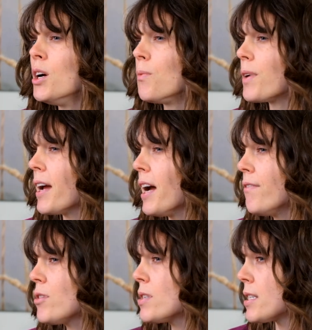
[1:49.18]
When I have
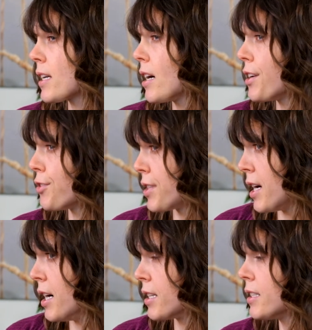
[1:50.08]
you stick out your
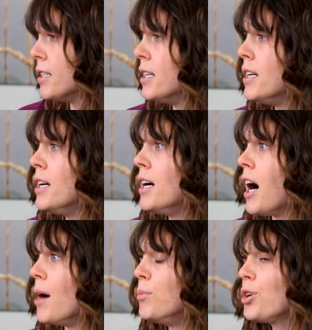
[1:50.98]
tongue,
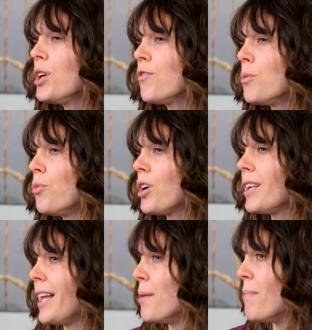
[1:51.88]
I'm looking for more
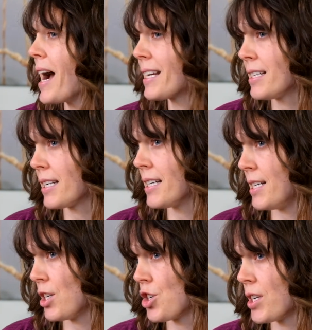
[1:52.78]
climactic
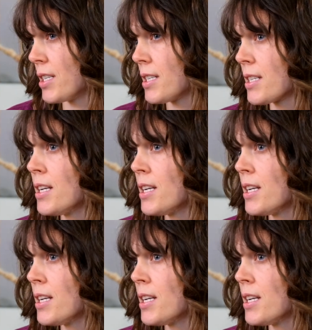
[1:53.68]
conditions.